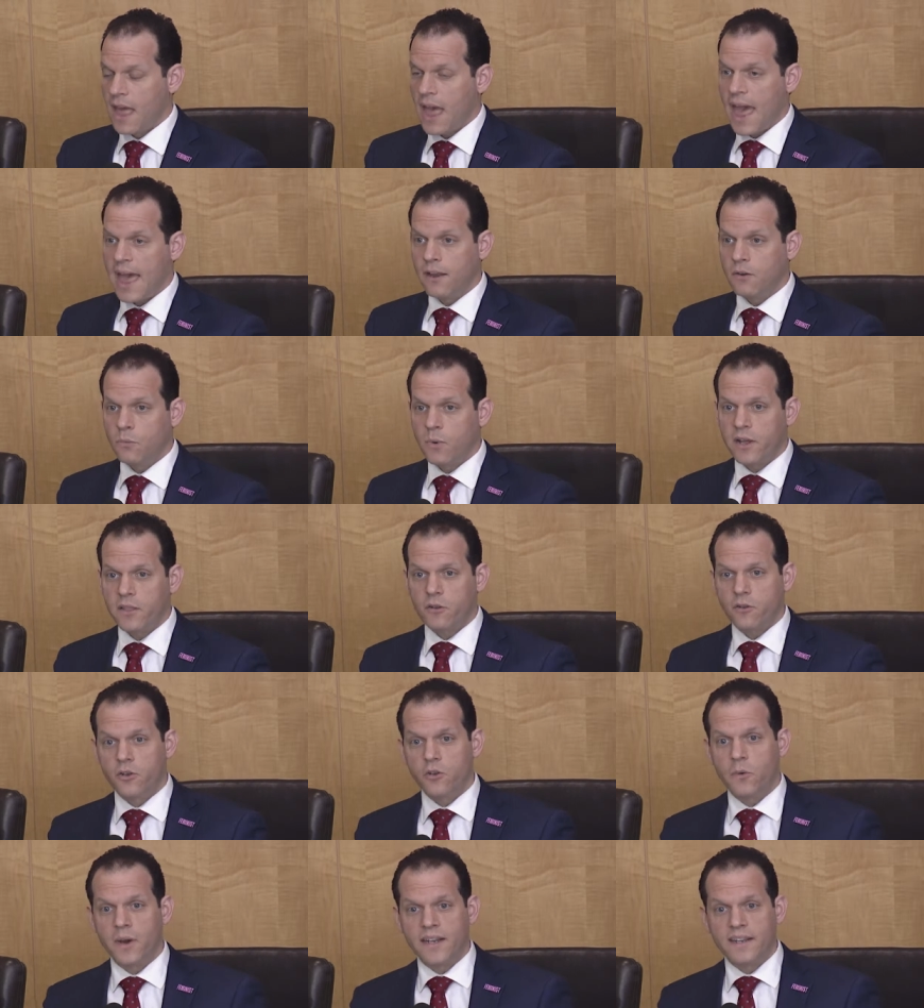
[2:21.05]
And whether
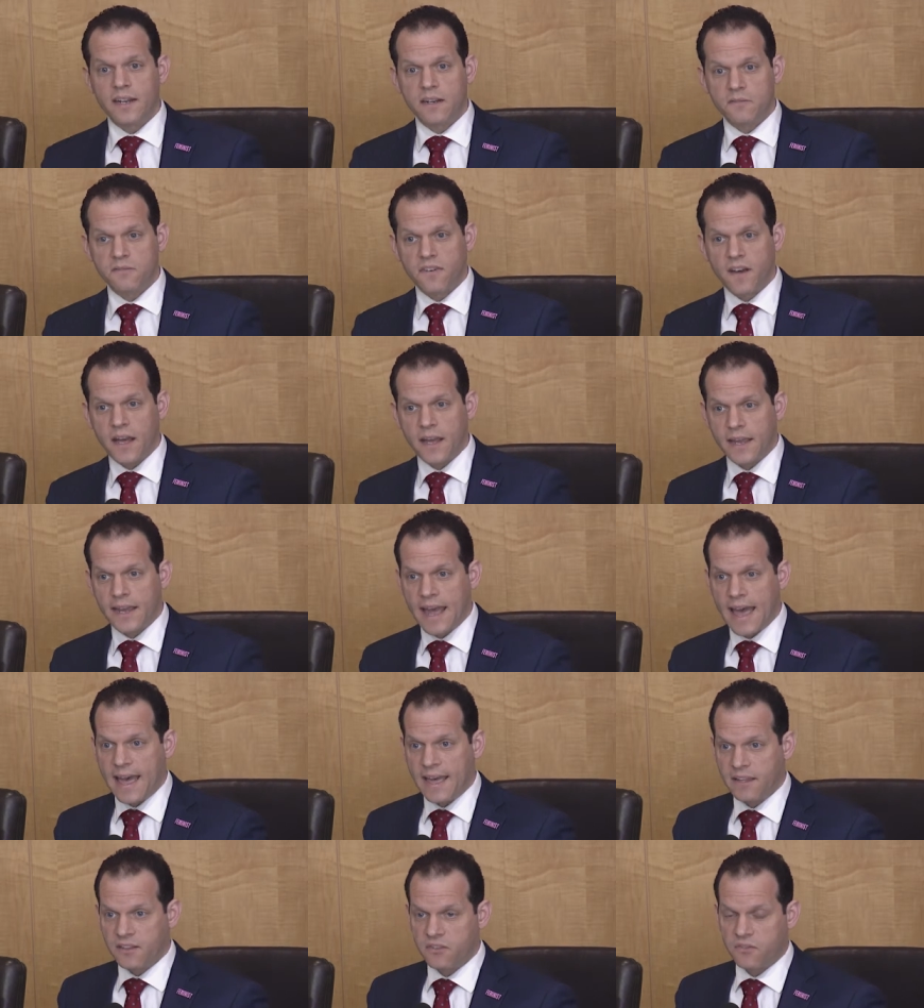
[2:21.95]
you identify
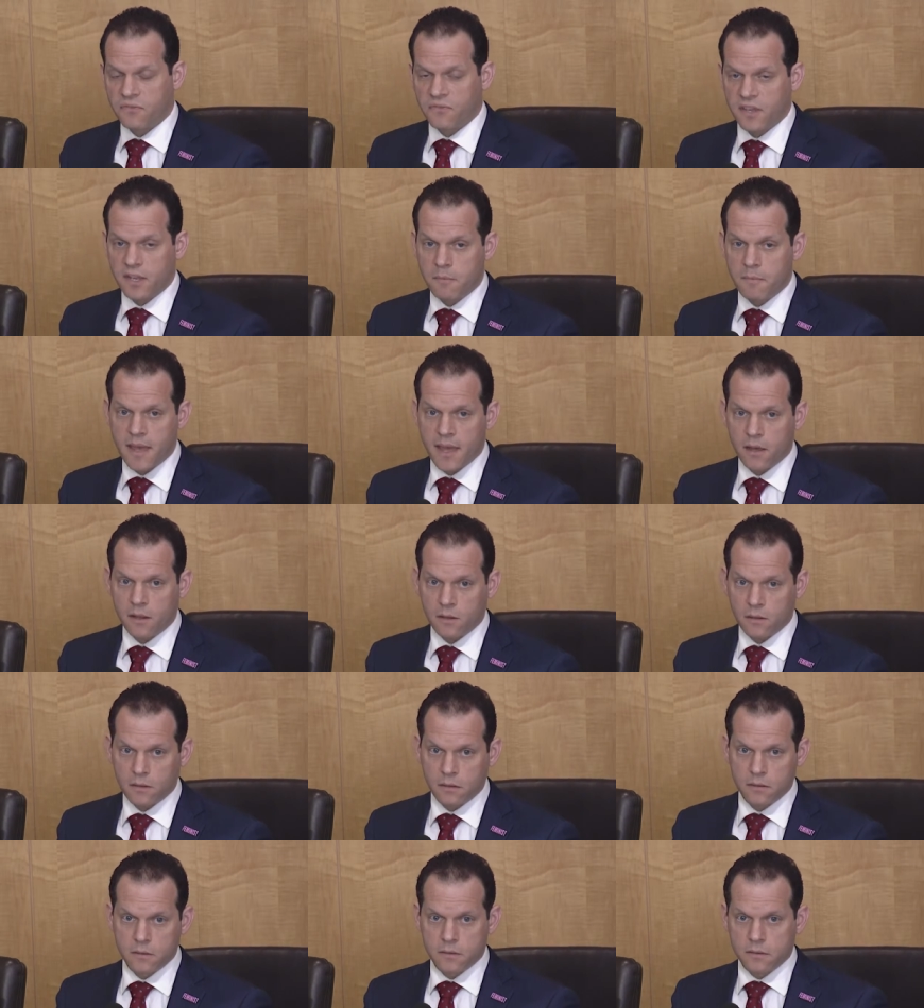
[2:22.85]
as
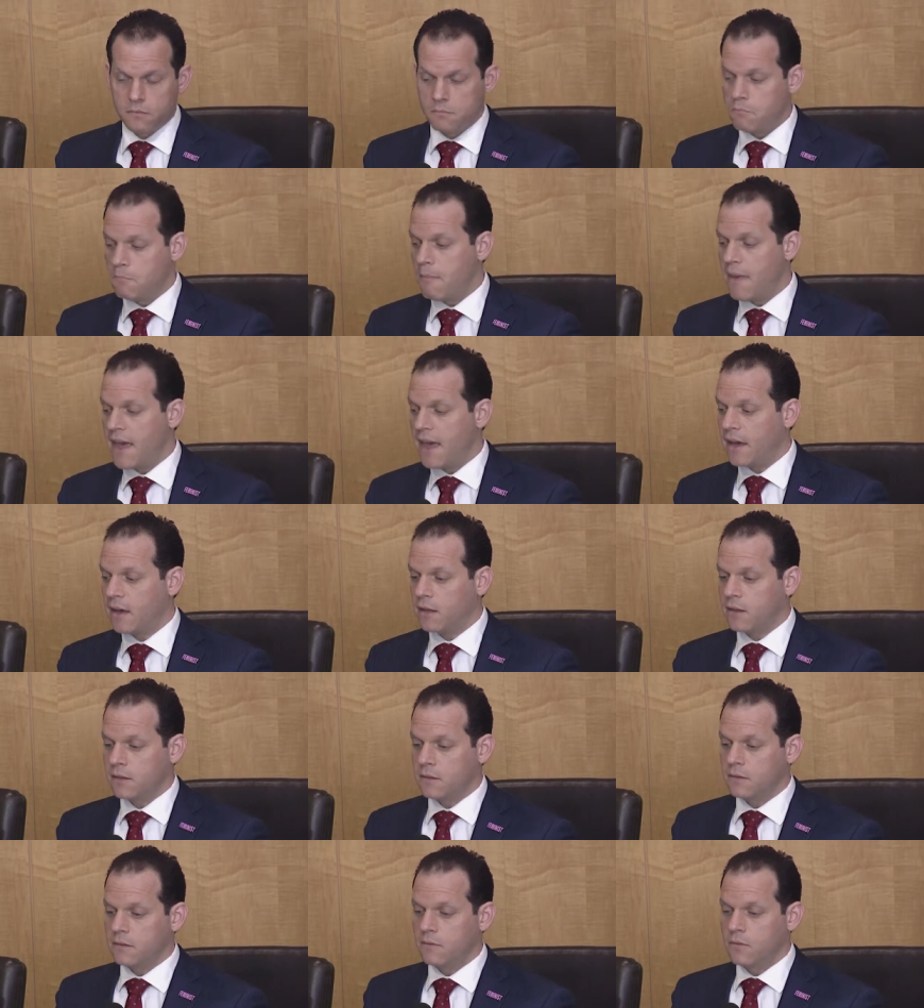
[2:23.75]
female,
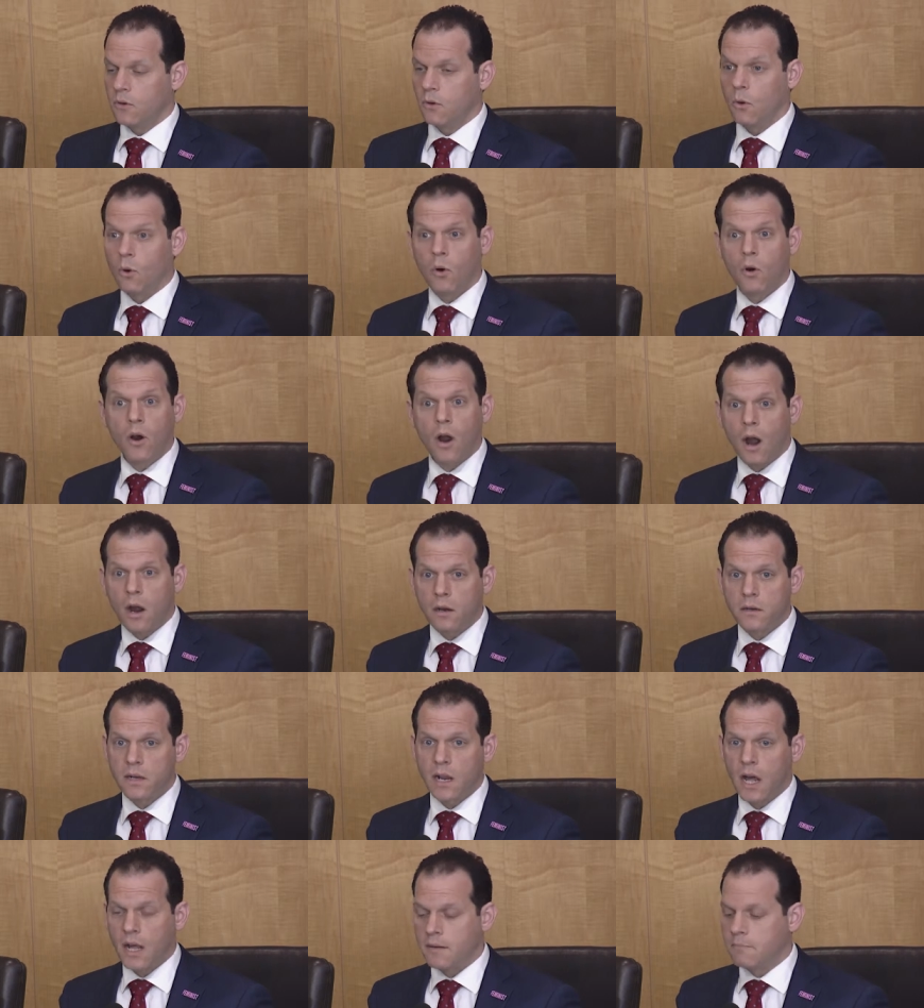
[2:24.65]
male, or are
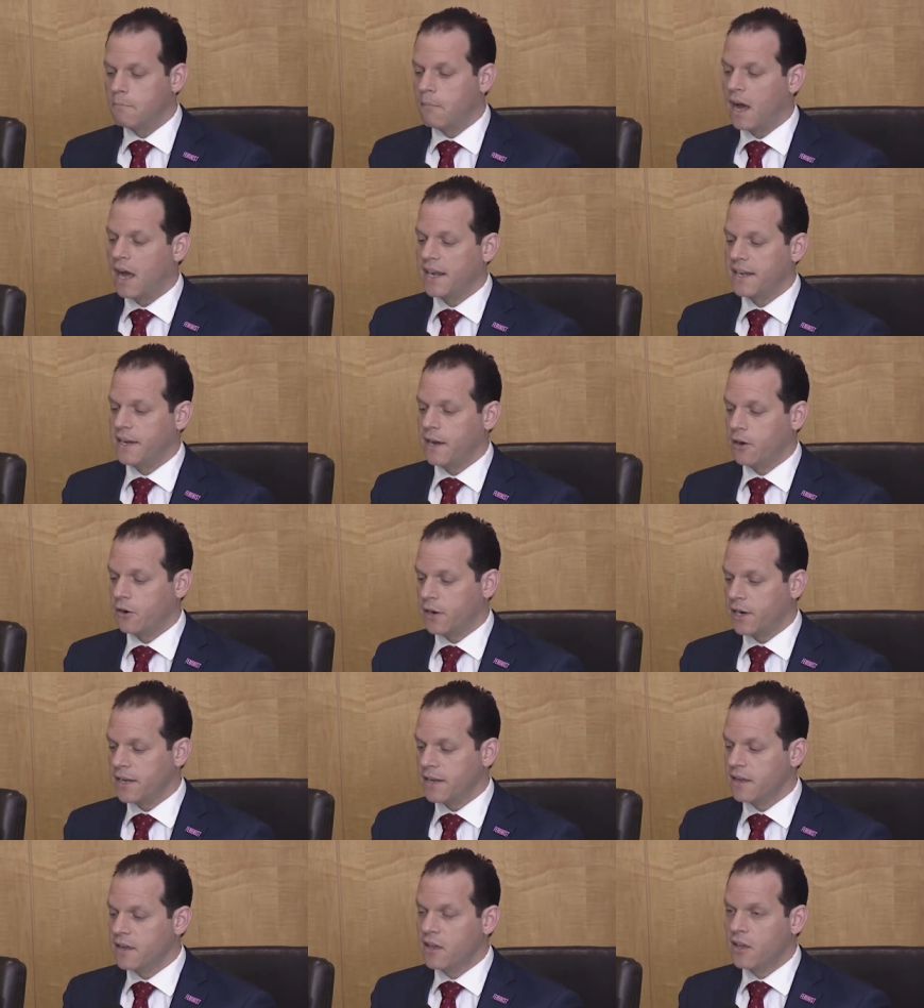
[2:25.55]

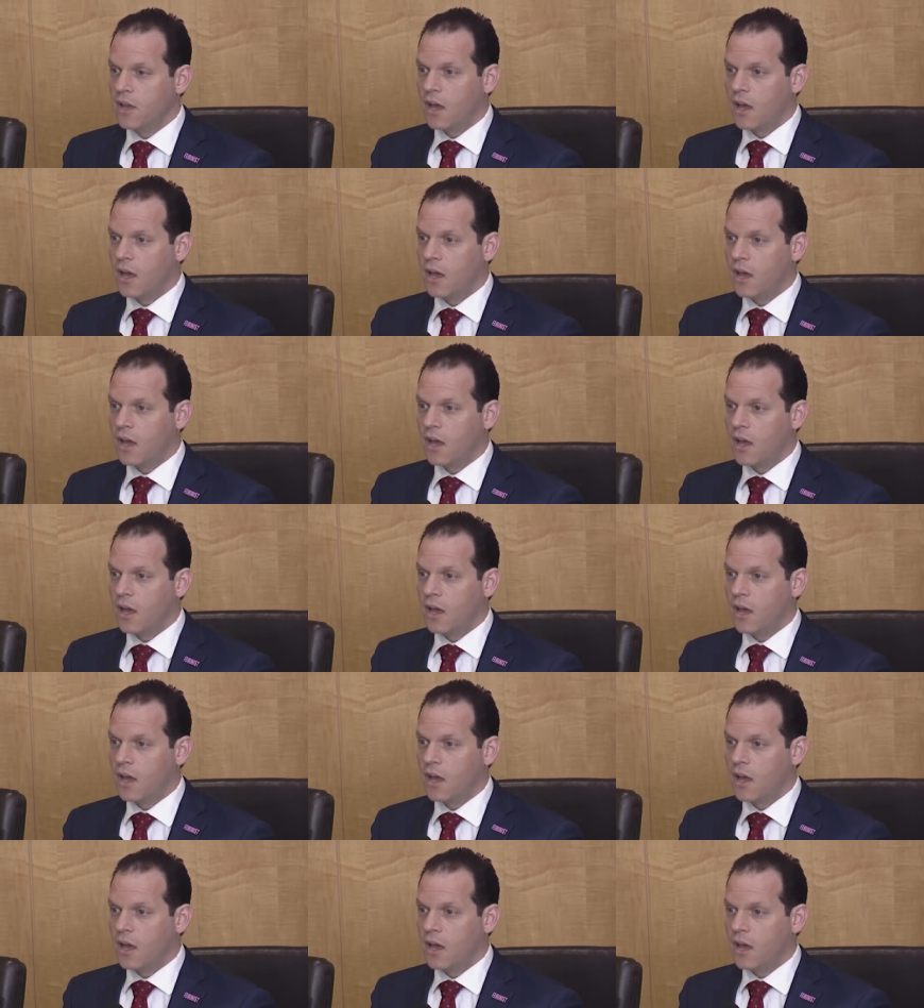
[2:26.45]
non-binary,